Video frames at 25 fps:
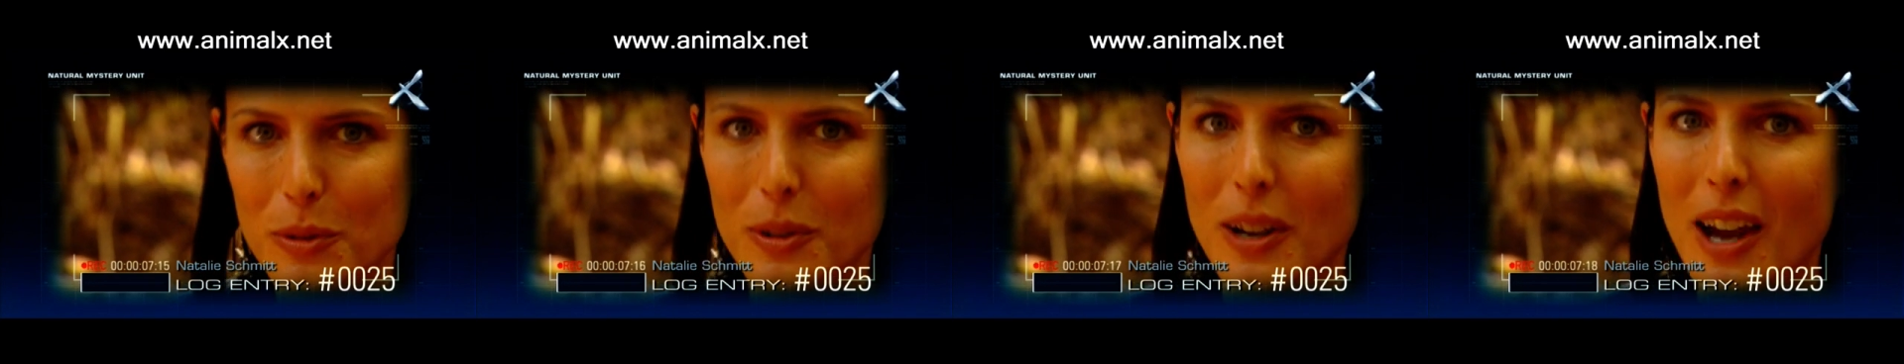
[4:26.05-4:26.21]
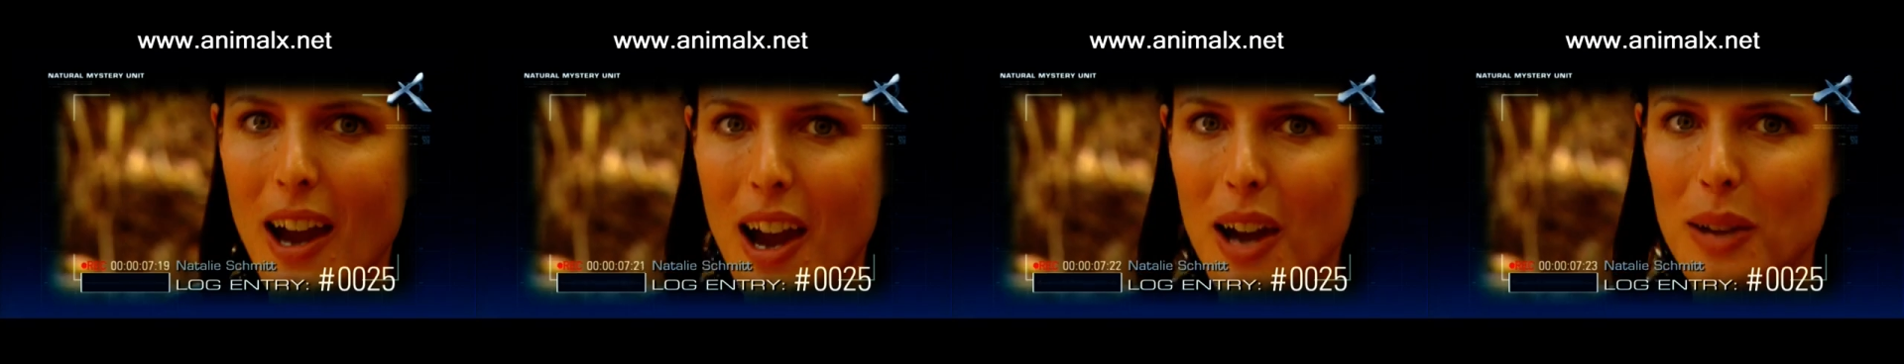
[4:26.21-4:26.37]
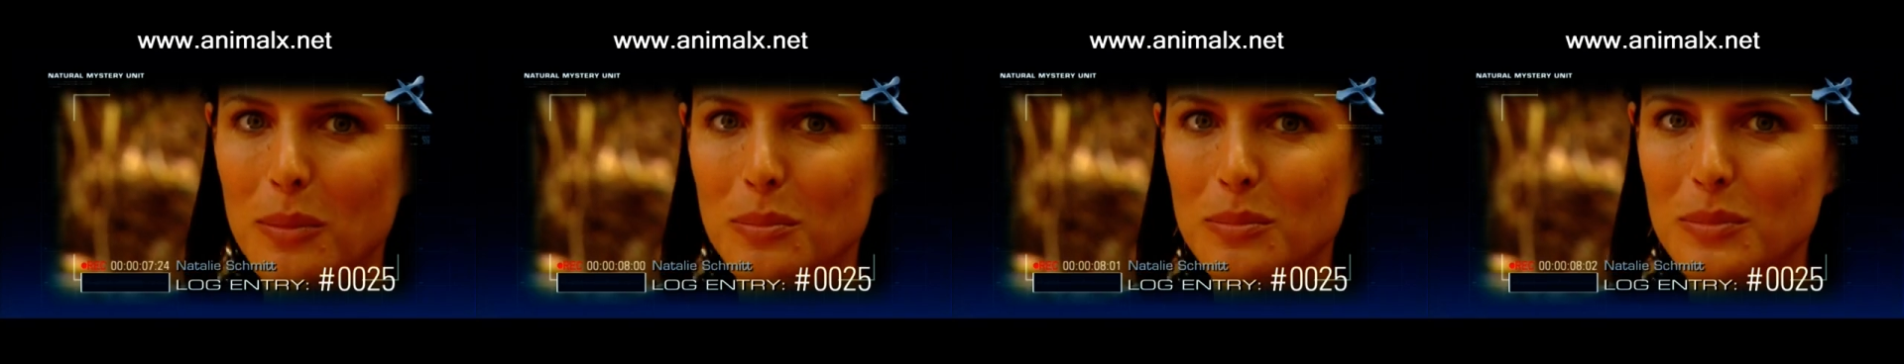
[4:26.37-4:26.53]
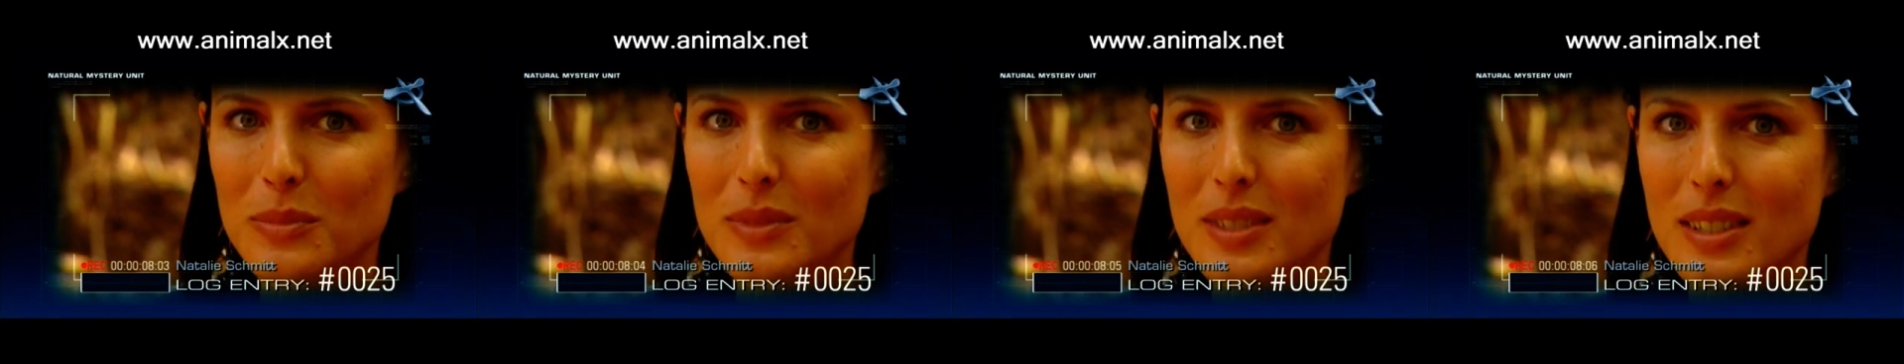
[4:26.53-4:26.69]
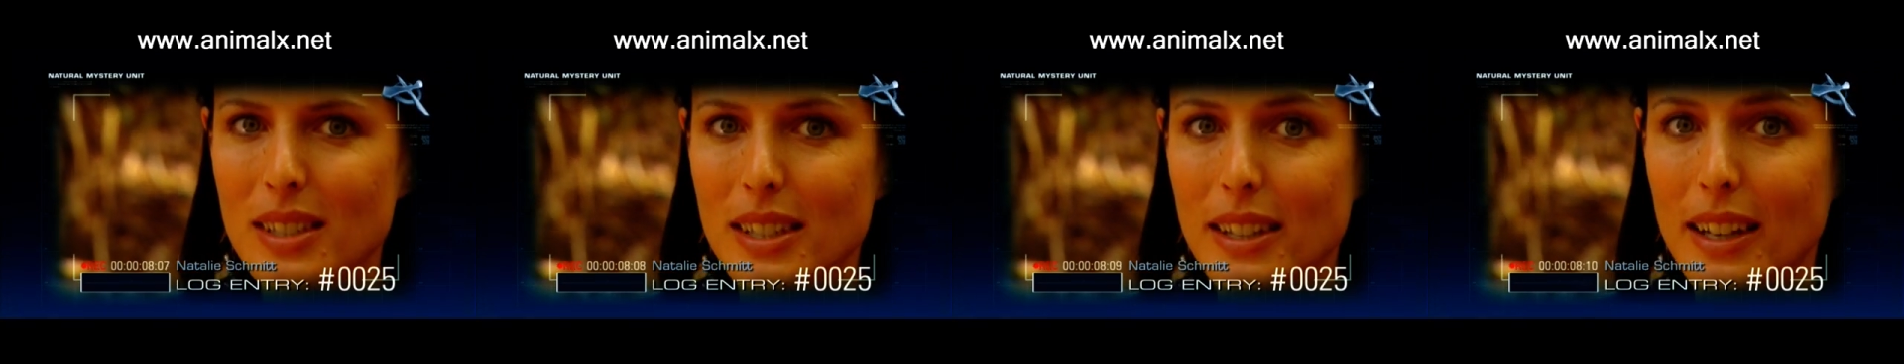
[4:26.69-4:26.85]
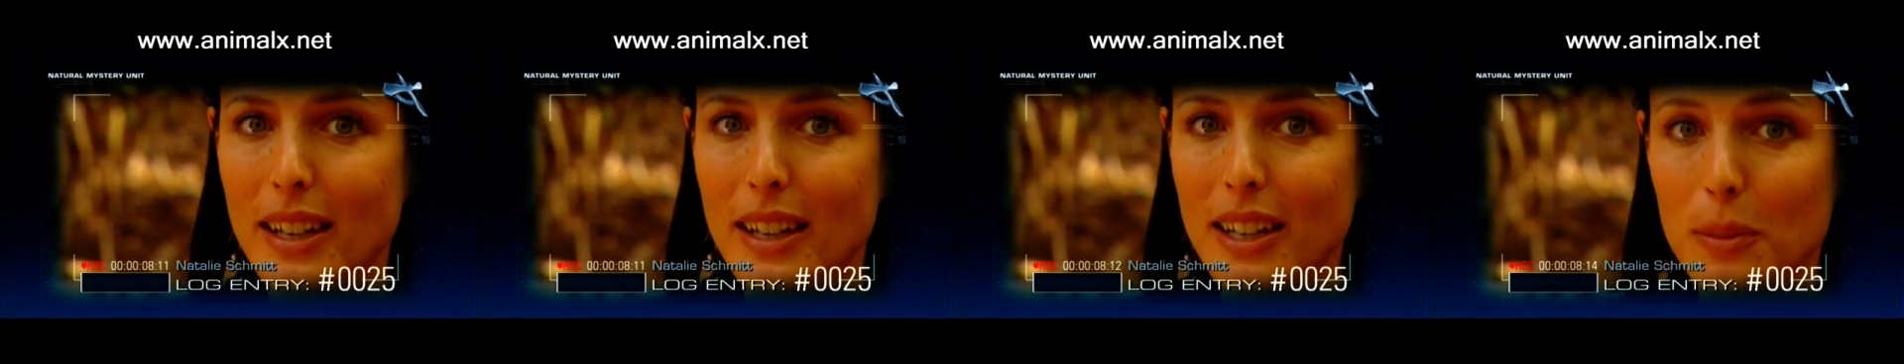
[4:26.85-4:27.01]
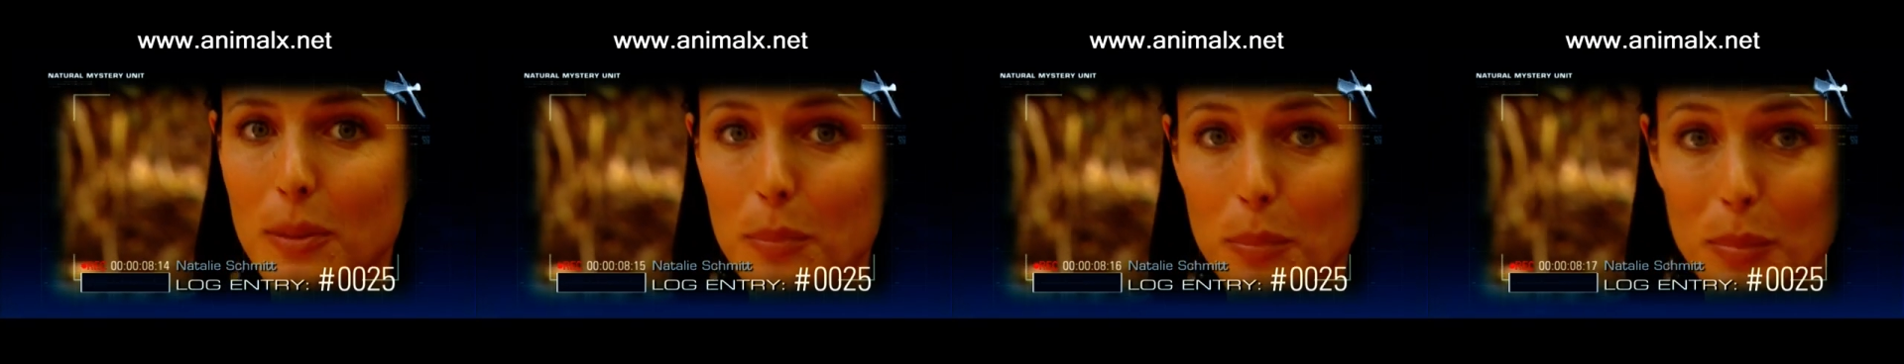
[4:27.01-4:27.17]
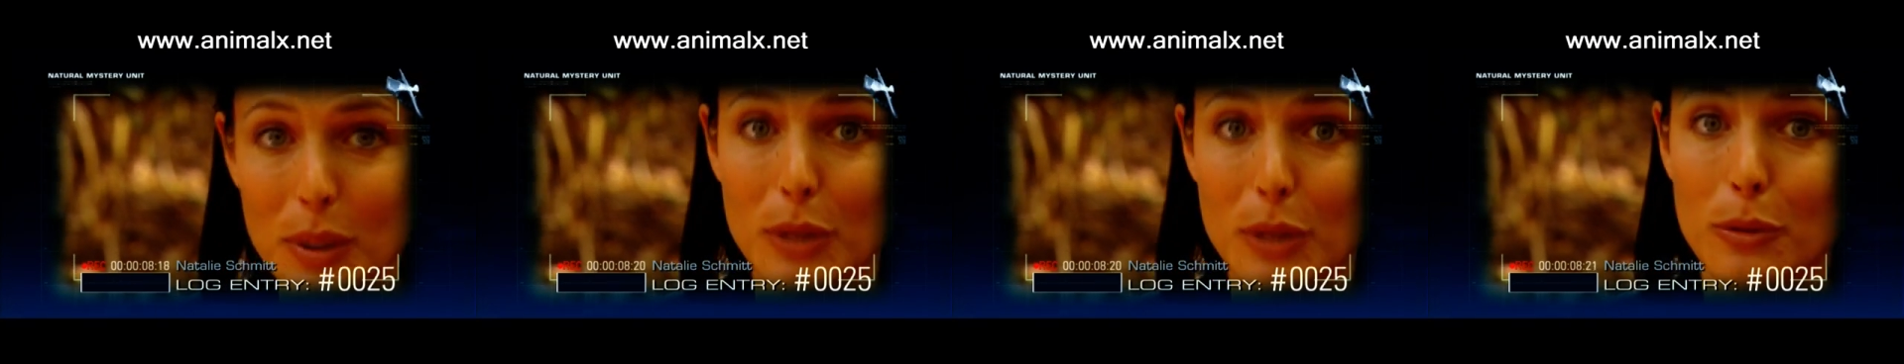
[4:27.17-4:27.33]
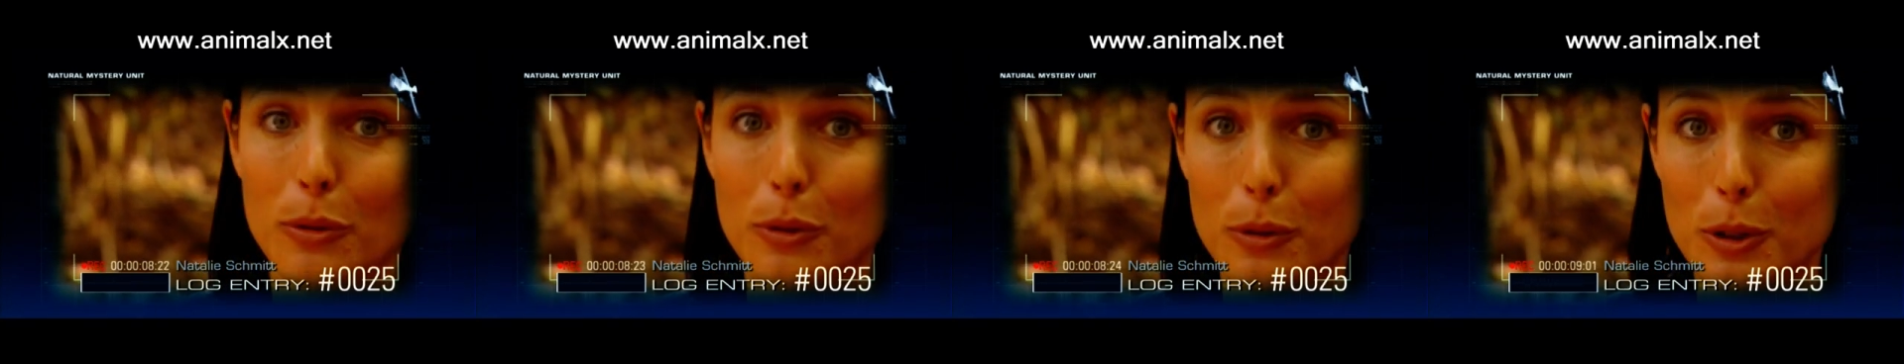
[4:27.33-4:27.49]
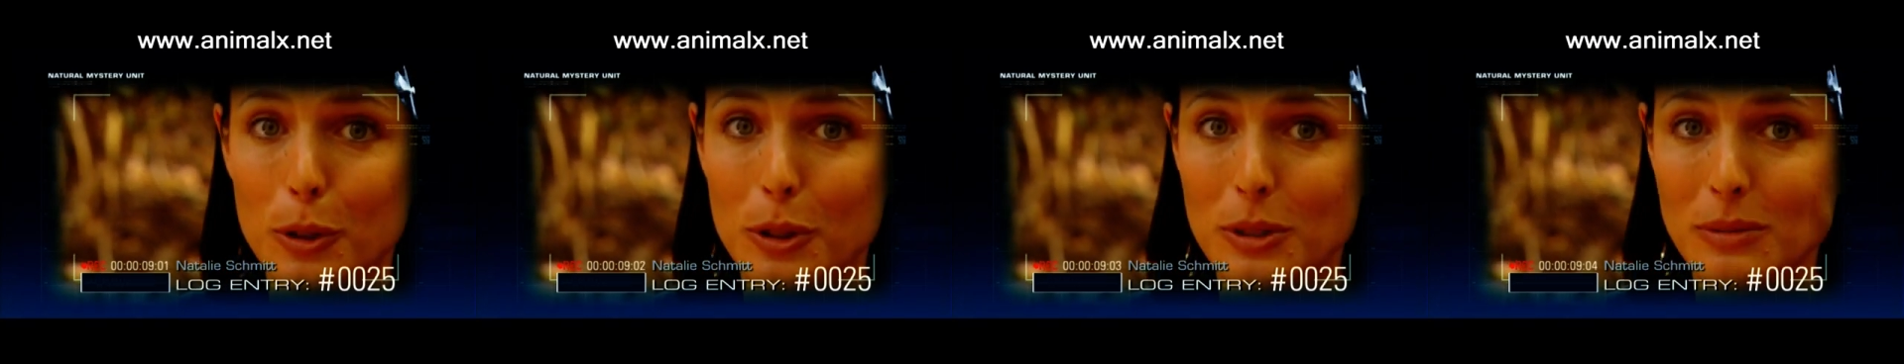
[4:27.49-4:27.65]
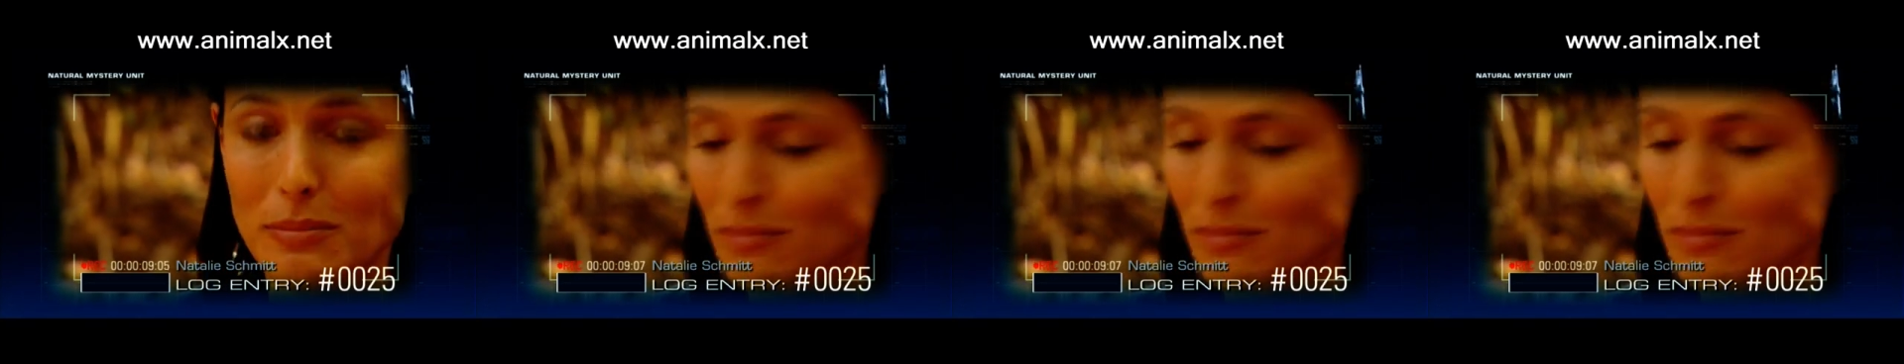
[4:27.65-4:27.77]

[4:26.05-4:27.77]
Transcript: come to getting Bigfoot